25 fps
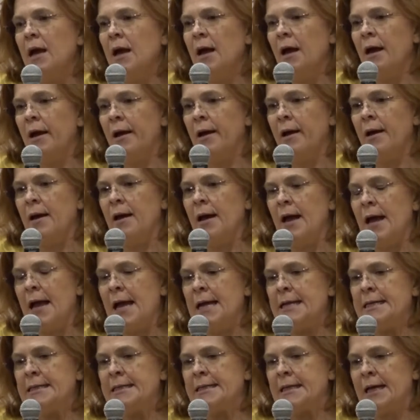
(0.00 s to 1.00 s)

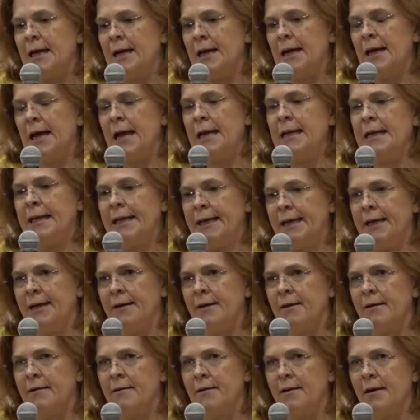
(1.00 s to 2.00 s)
And
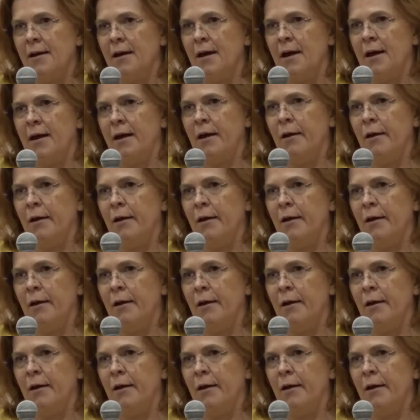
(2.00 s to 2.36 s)
here